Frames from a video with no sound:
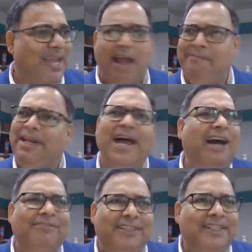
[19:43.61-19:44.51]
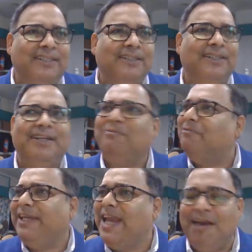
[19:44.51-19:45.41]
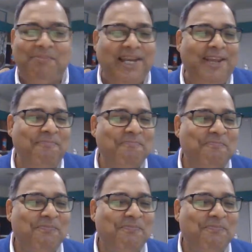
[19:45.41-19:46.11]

I will have her very happily.